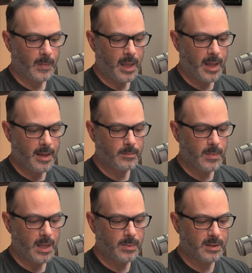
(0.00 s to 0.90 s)
and
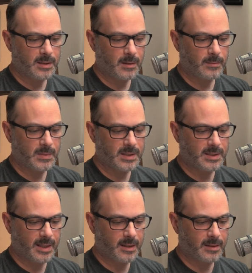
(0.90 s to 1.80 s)
maybe some
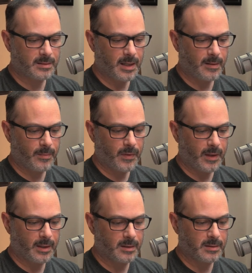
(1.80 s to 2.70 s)
stick type
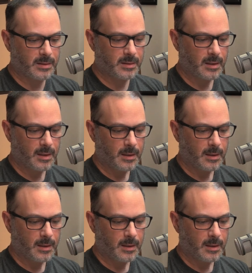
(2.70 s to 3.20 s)
things,